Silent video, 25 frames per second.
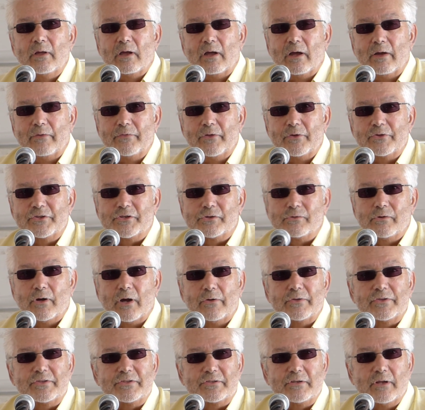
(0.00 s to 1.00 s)
Of those
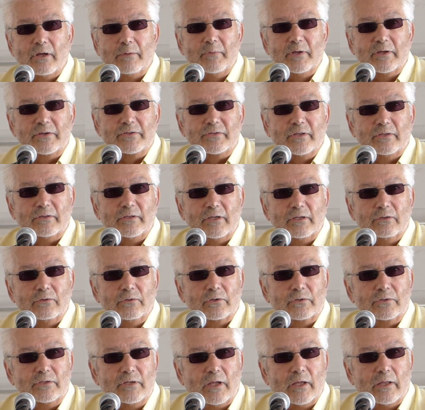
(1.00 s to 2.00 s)
trout stomachs that they
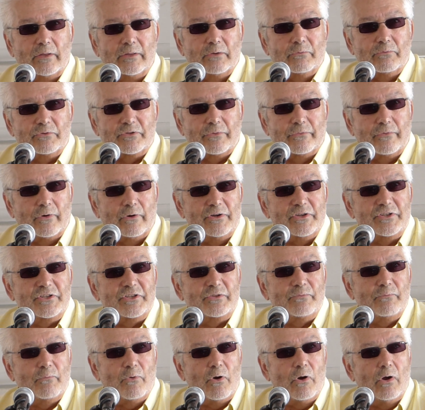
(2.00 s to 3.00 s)
looked at, there was a very
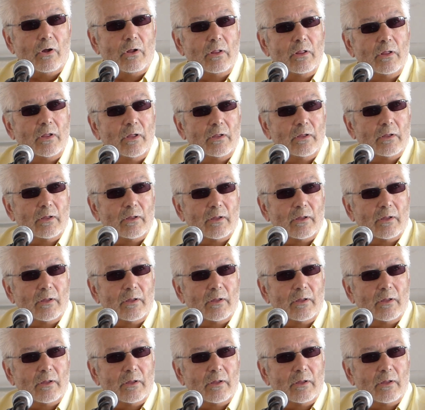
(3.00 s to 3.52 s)
small,